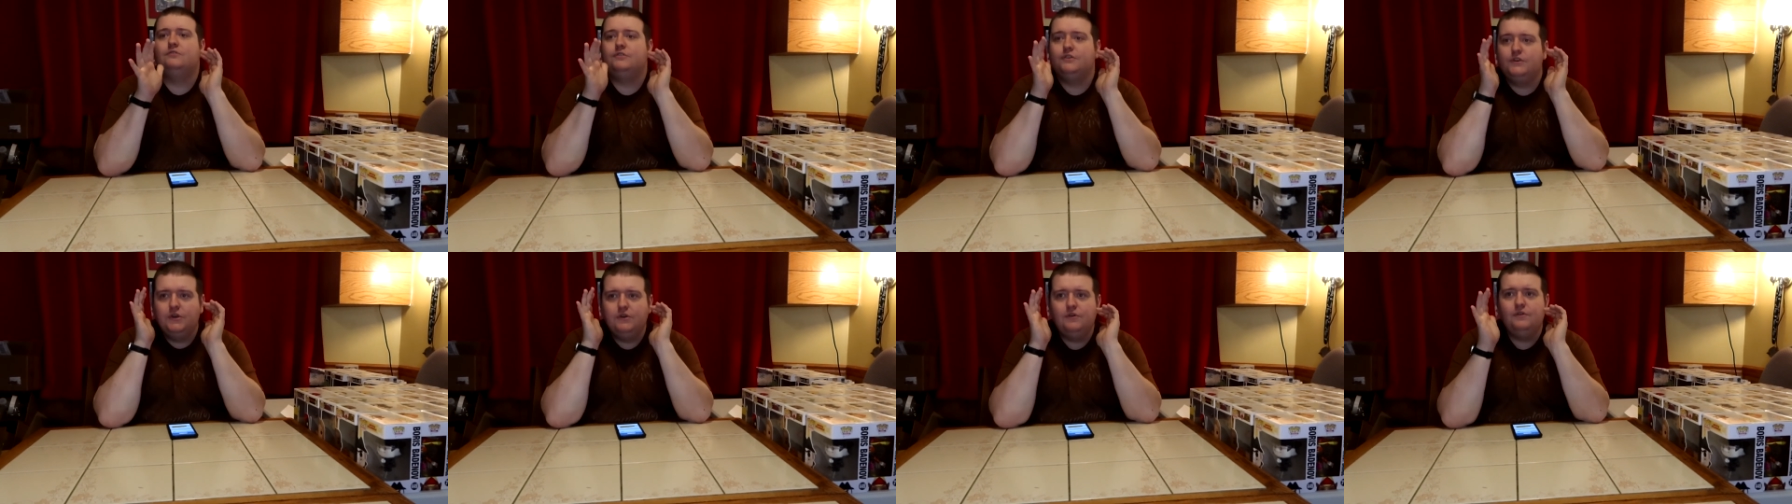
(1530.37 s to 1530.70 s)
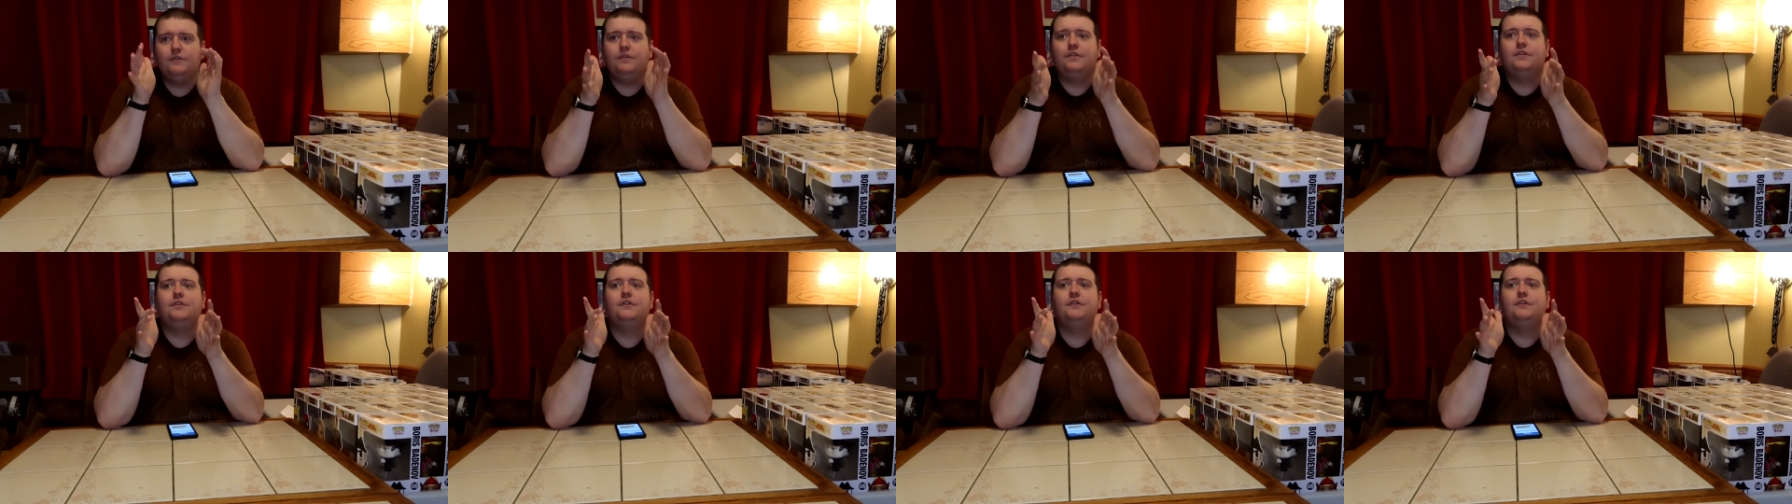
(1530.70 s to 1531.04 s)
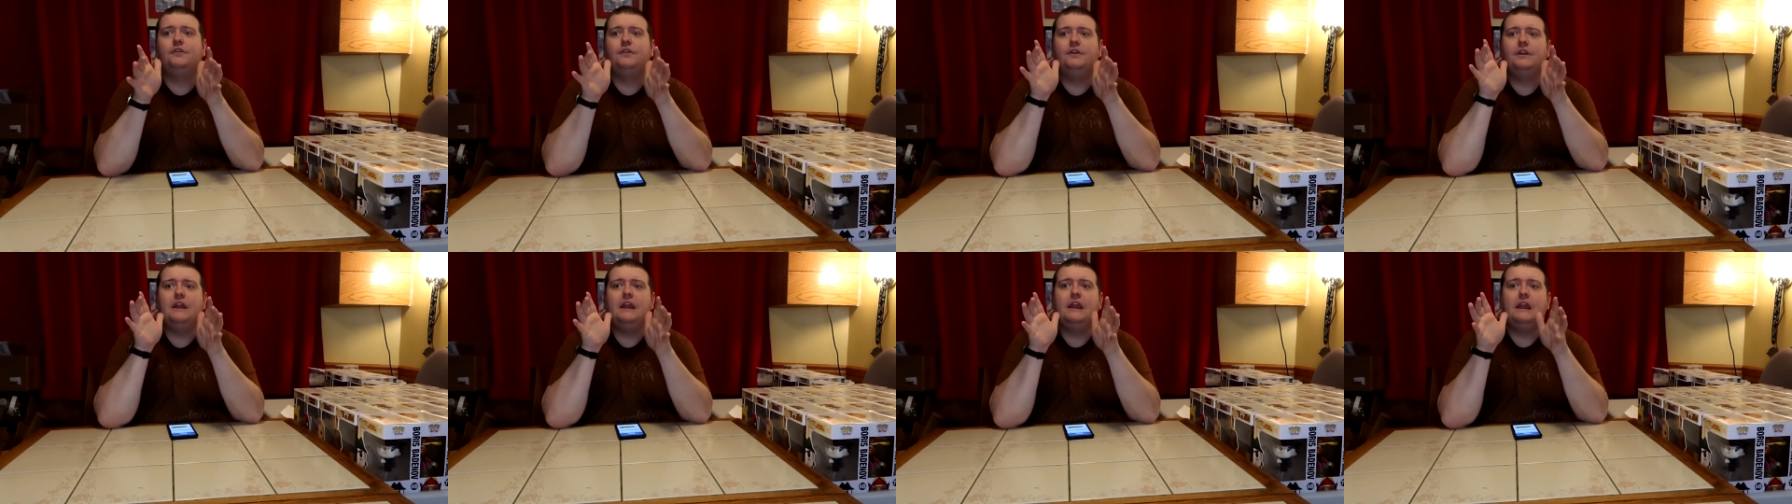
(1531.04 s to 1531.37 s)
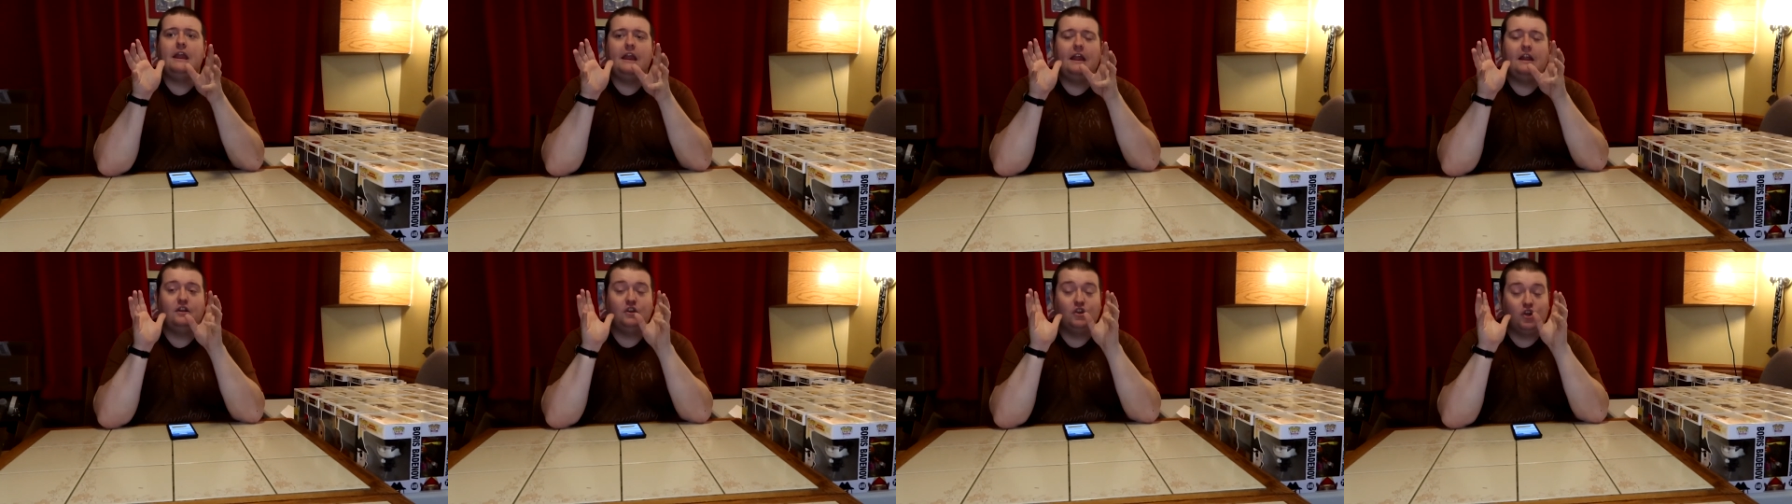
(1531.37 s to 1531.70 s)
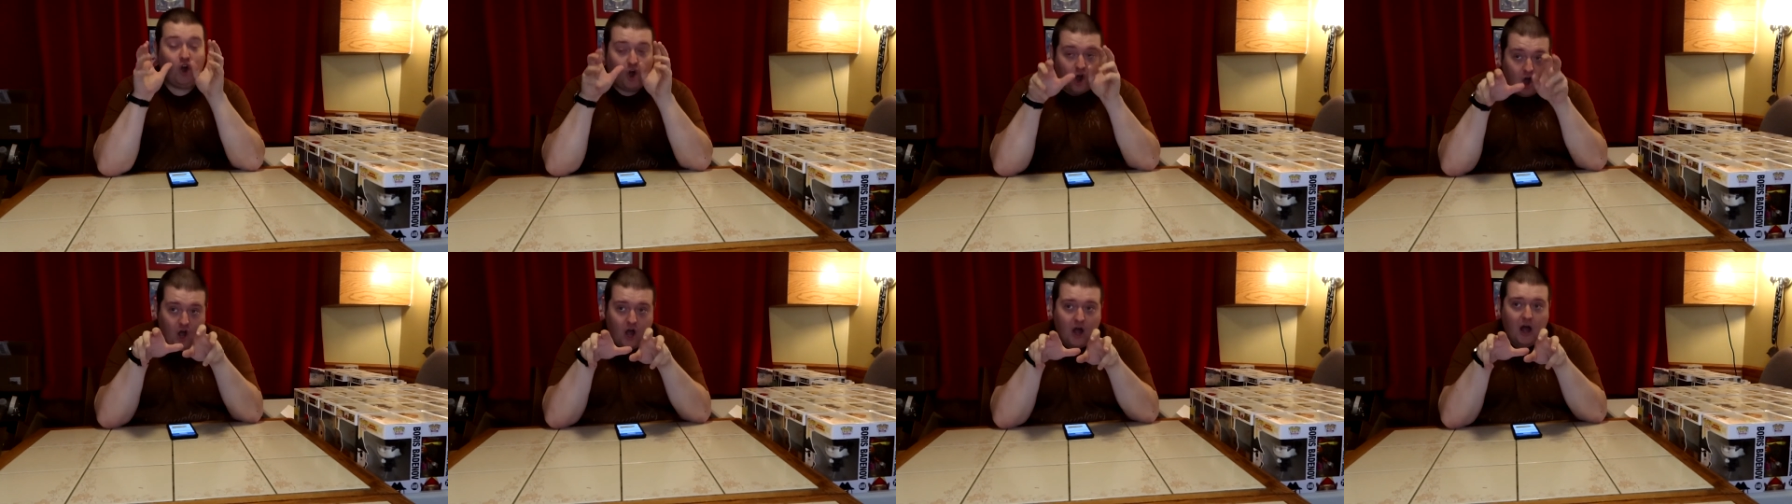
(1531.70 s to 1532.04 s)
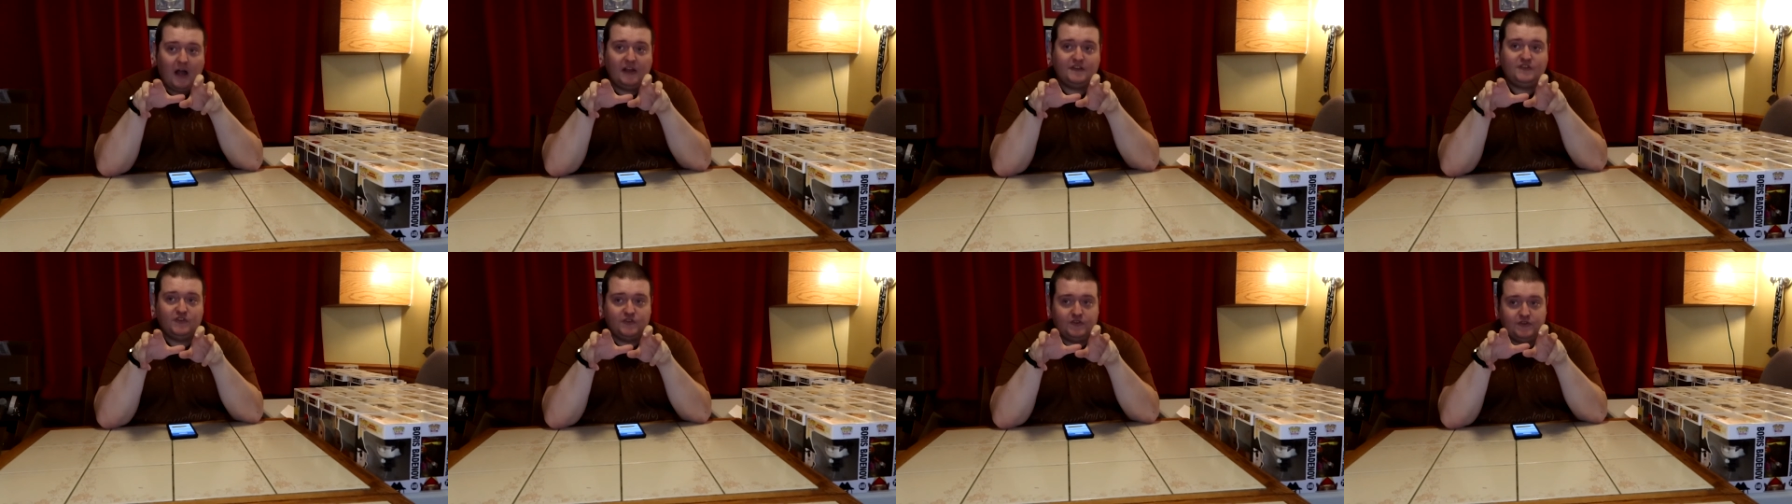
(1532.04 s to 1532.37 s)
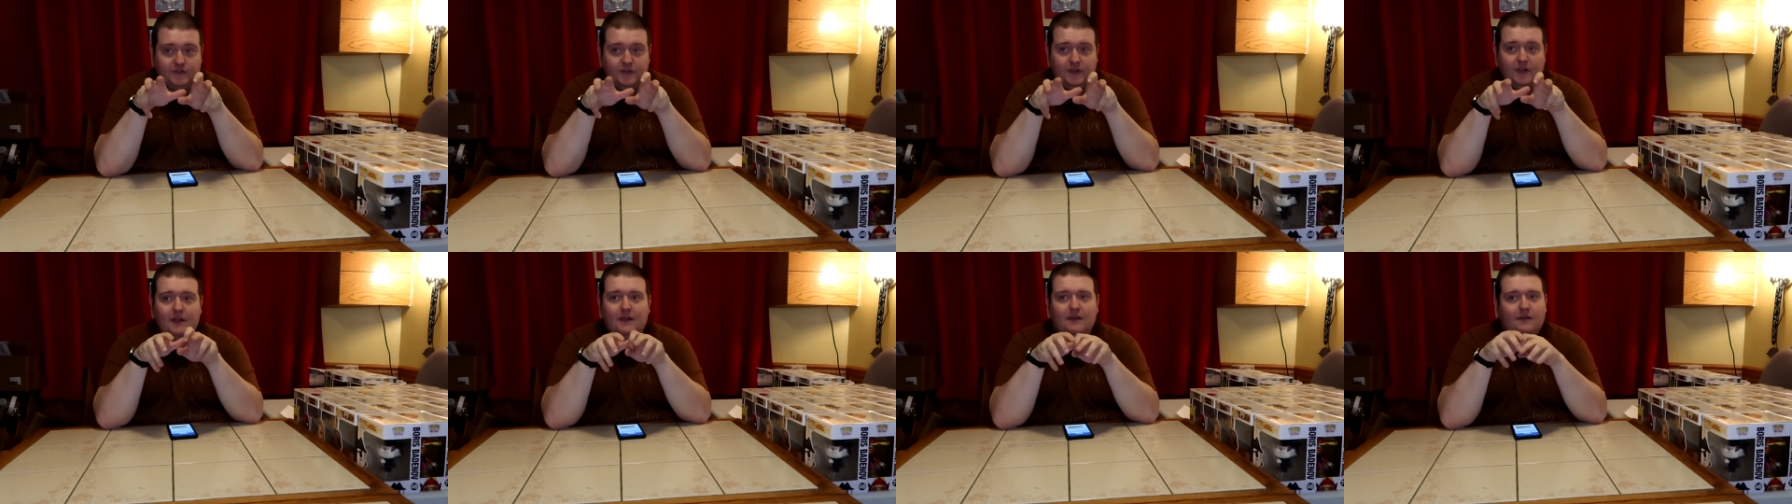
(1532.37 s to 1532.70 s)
230 in cost